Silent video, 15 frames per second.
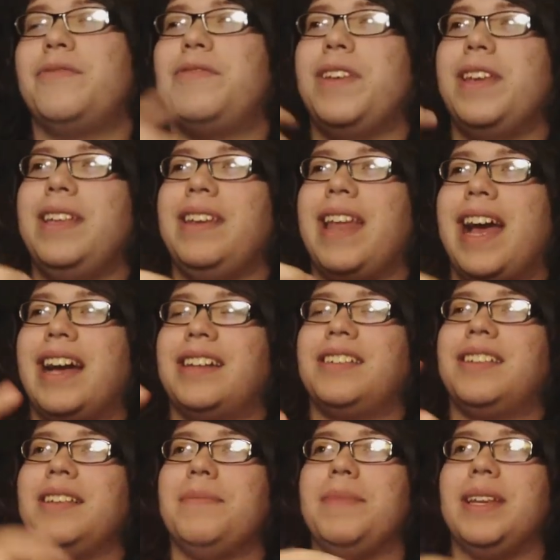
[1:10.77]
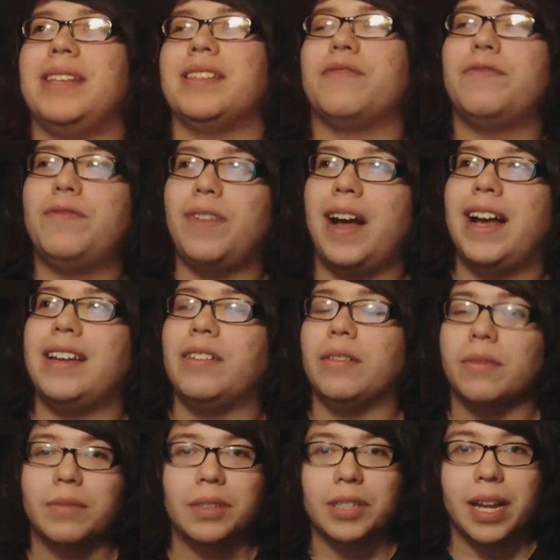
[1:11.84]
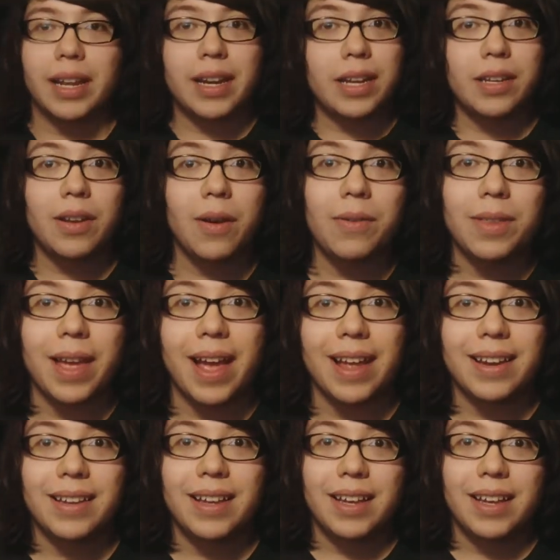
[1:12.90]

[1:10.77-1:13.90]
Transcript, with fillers: Finn actually means final, which I didn't know that.